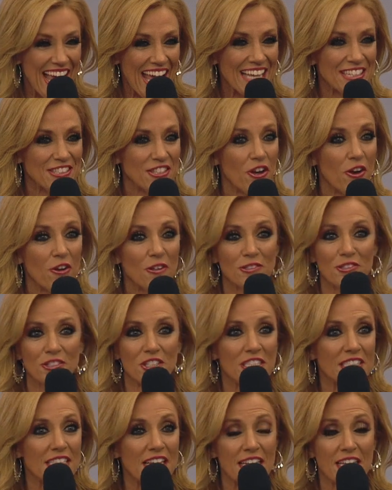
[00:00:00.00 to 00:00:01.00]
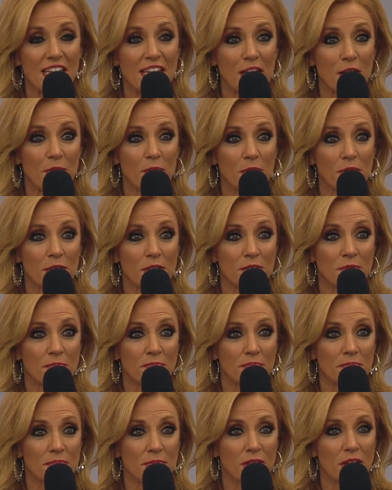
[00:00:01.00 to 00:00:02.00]
And all she said to him was,
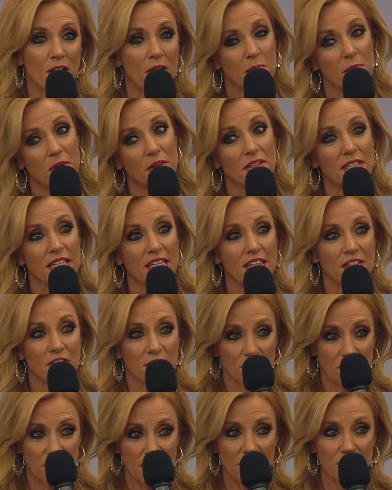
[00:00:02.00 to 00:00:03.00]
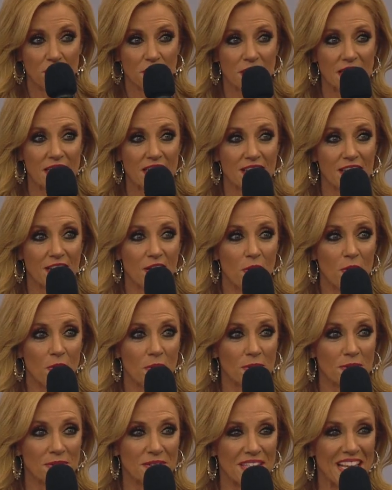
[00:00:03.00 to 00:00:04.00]
Come on in, your dinner's getting
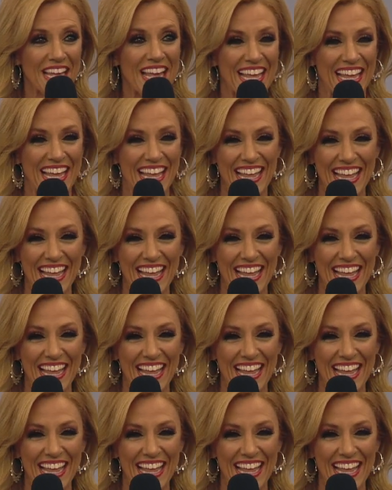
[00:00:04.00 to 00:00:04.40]
cold. Isn't